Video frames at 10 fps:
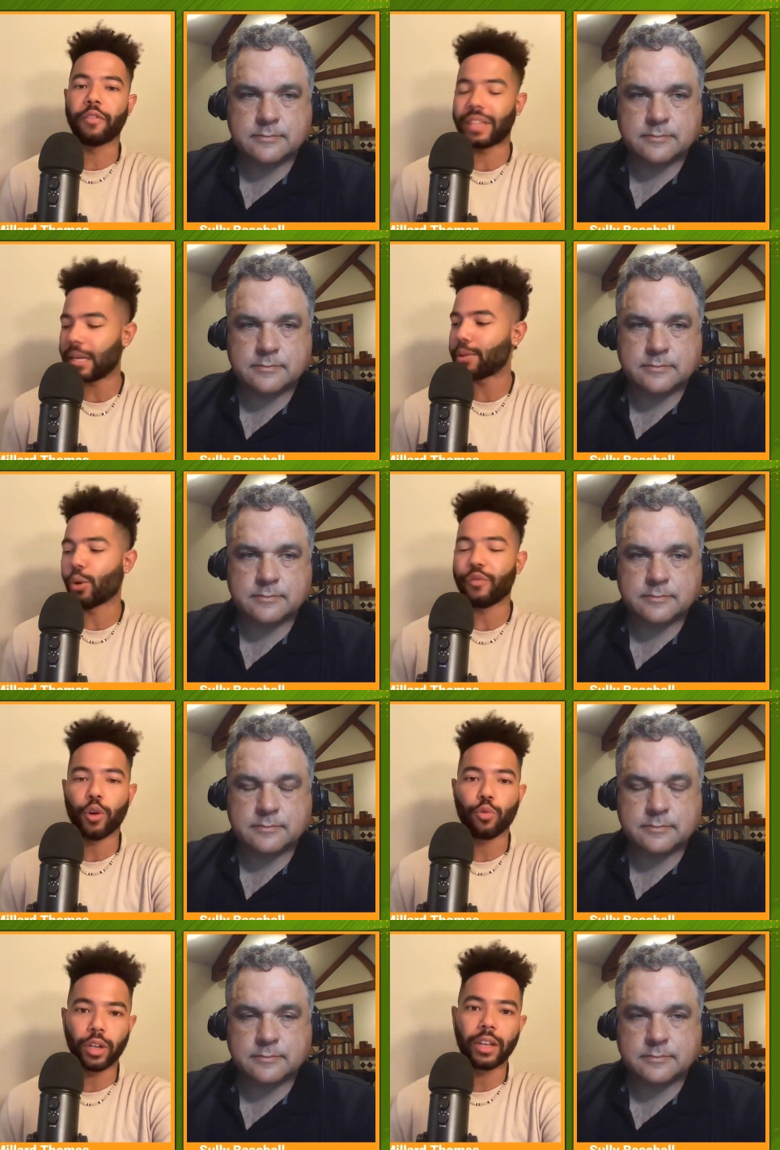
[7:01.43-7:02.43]
Speaker 1: of teams that we
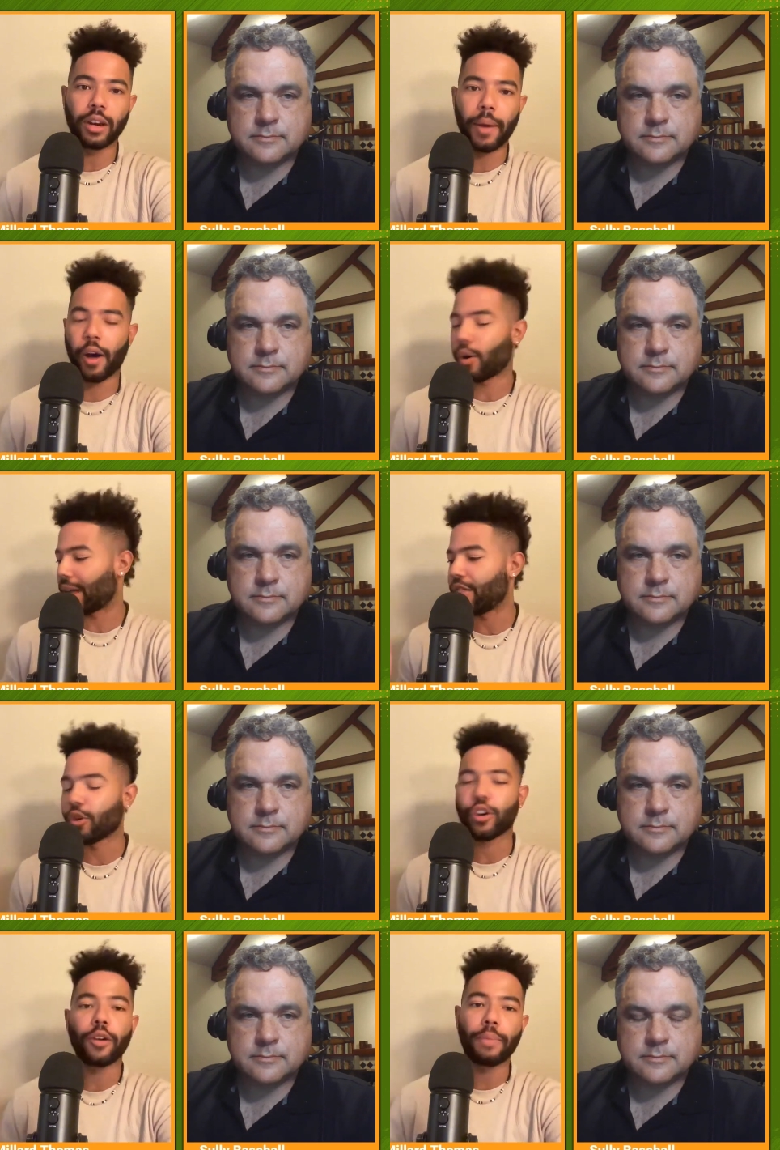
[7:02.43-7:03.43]
felt really good about. Okay,
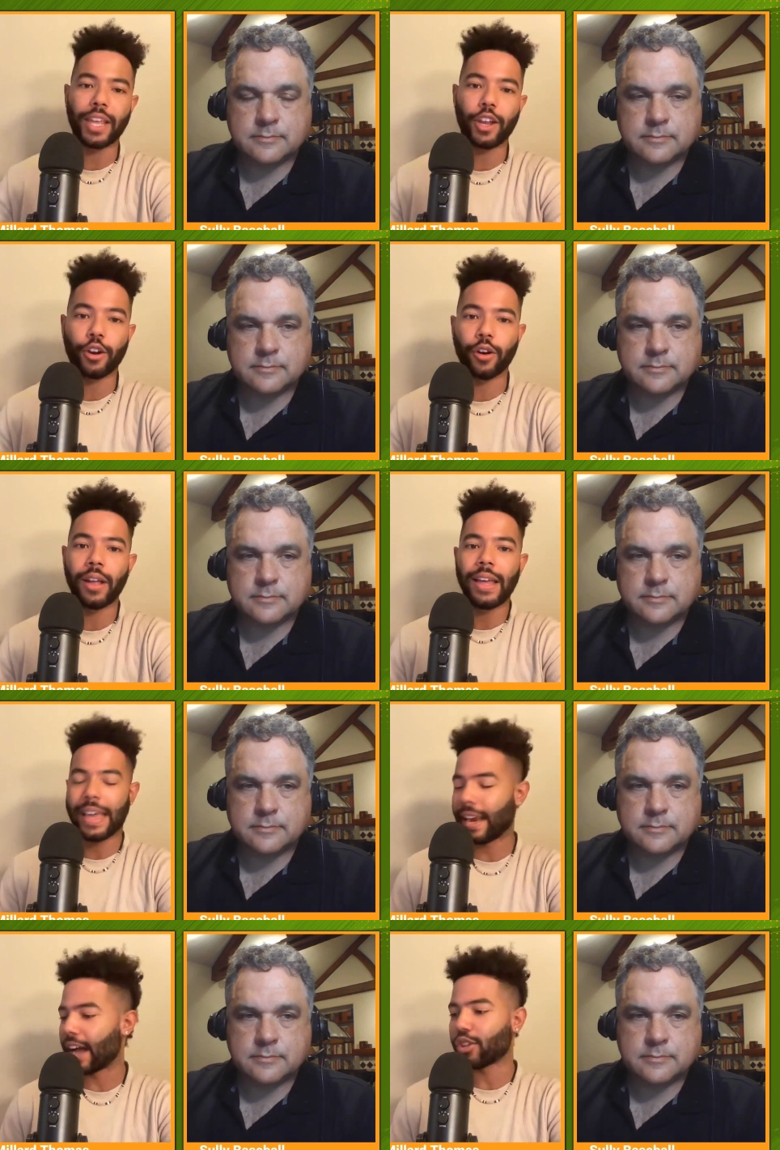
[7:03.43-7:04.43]
they're going to be here
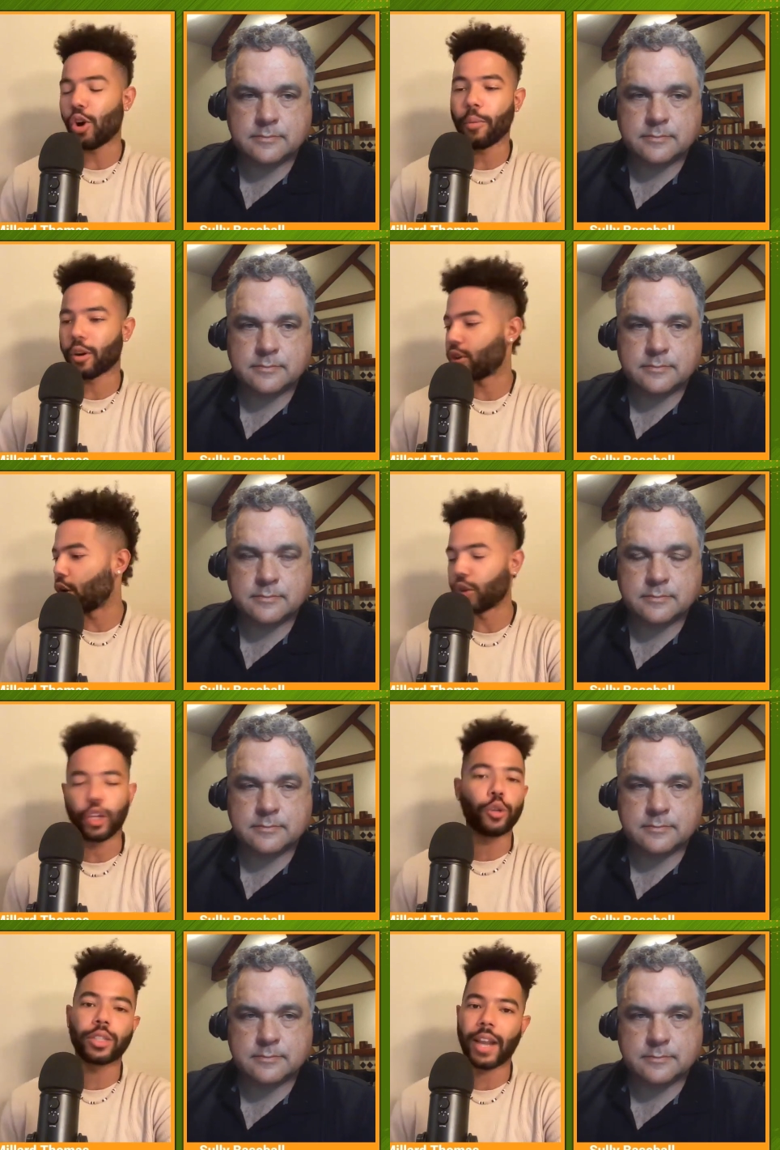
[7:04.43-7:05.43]
in October. You know, the
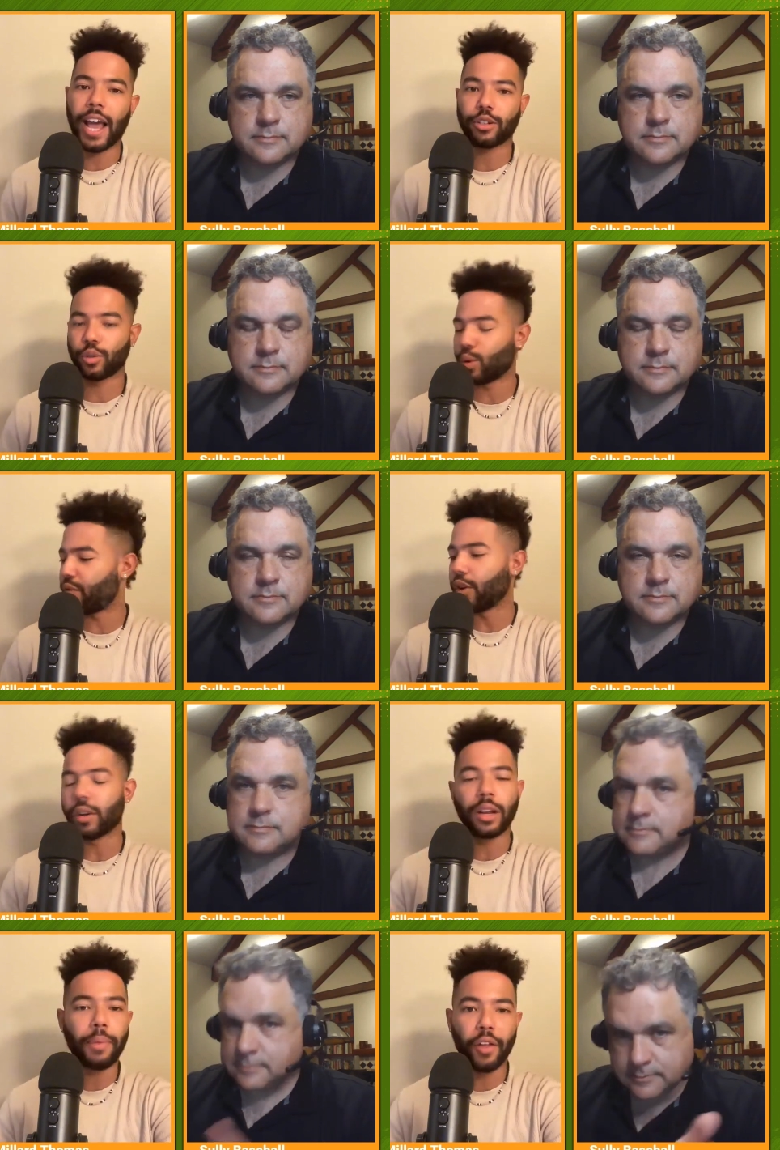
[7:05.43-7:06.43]
Houston Astros, we feel
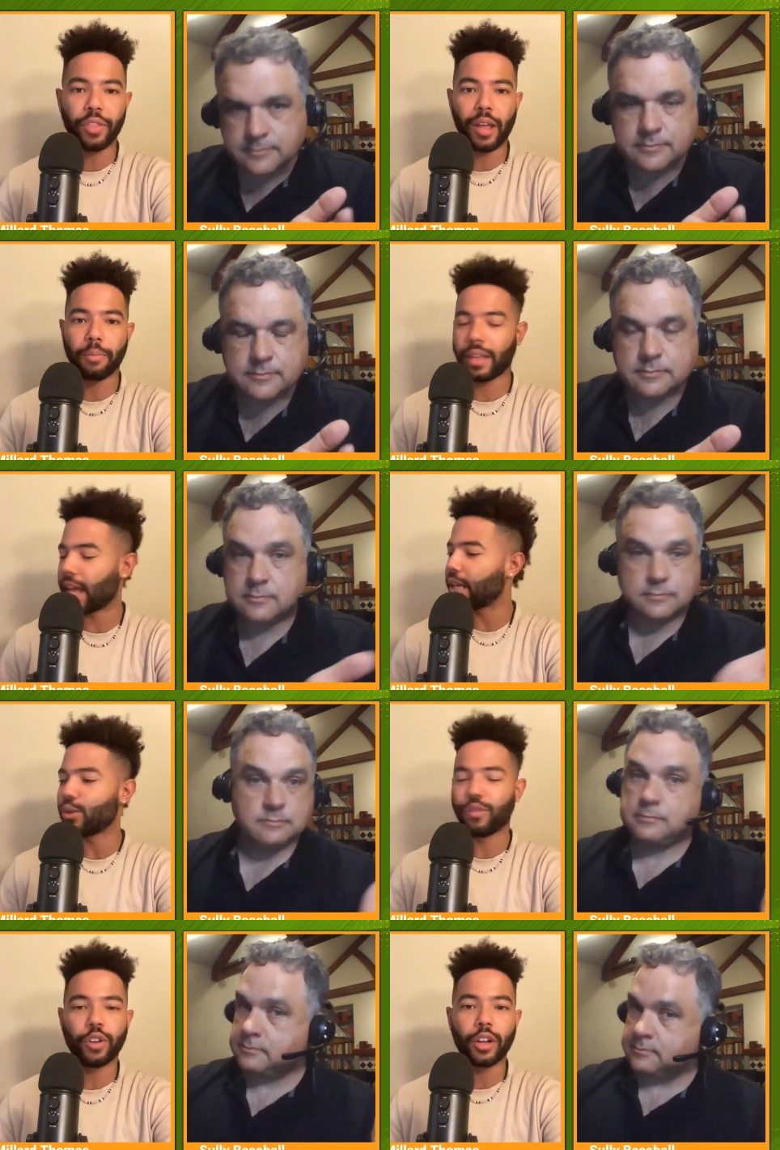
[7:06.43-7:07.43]
good about them. The
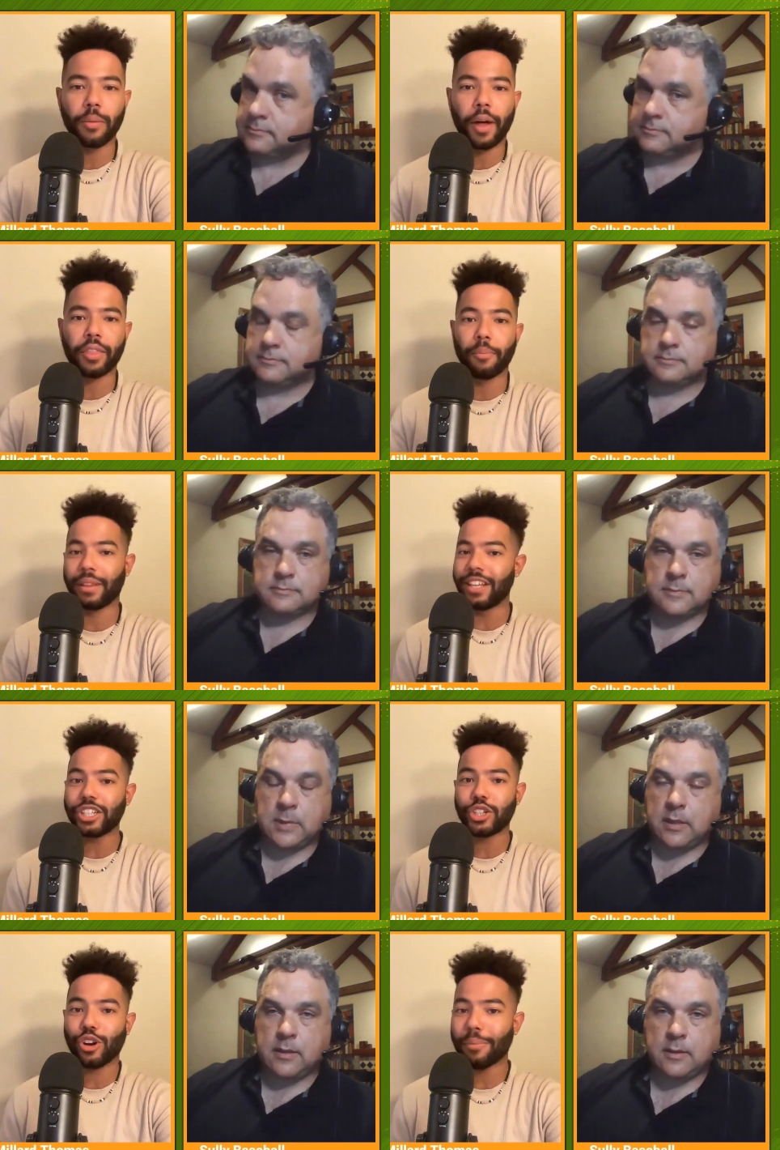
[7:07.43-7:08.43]
Yankees feel good about them. But
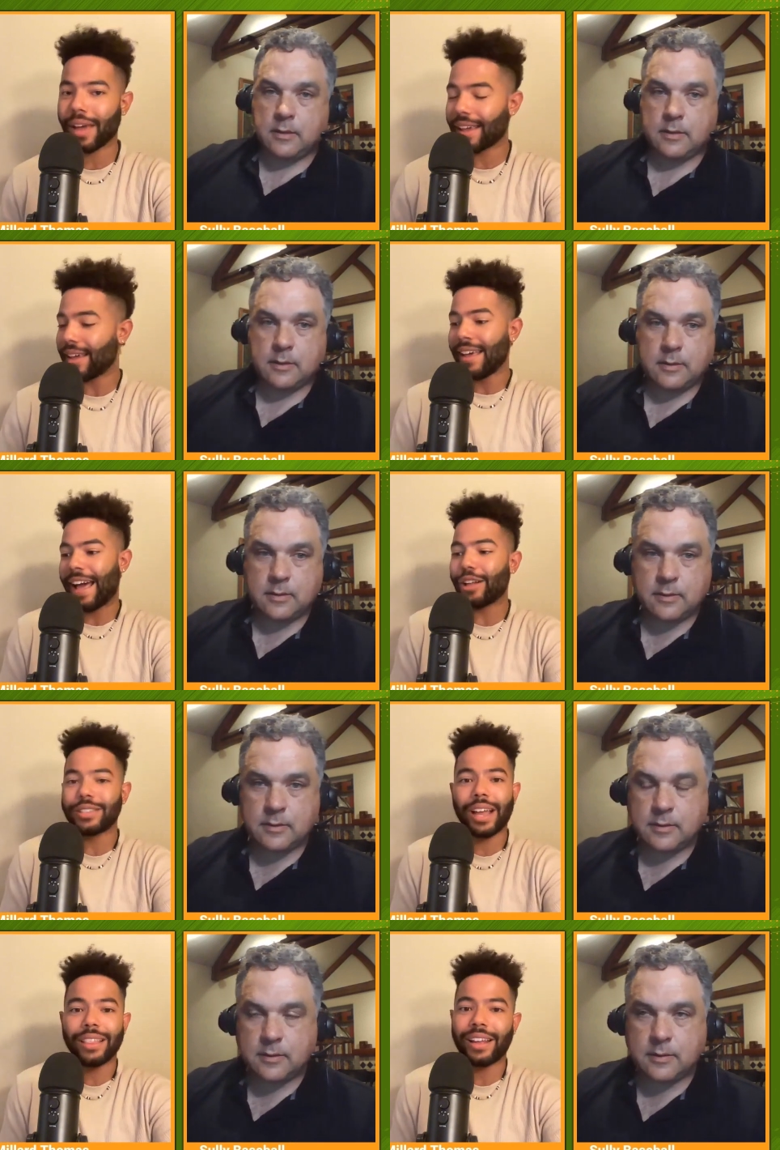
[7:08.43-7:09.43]
this year, I'm like,
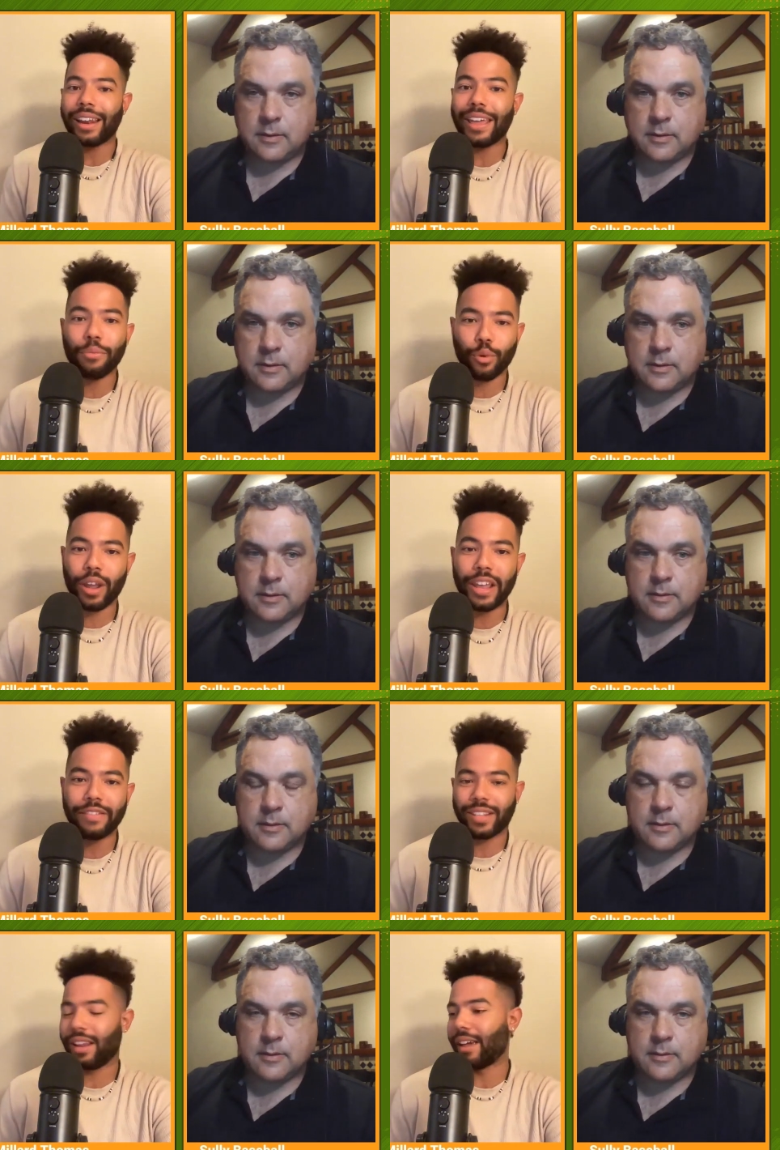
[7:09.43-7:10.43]
outside the Atlanta
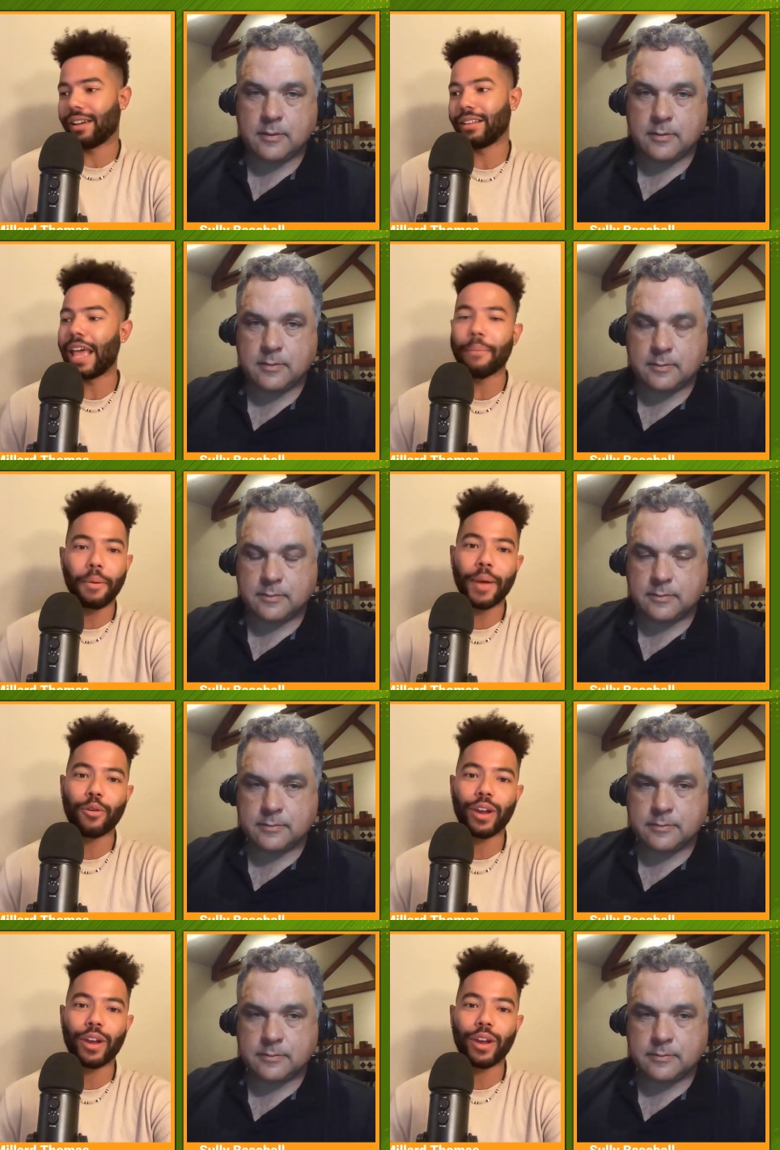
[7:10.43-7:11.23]
Braves and, like, Tampa Bay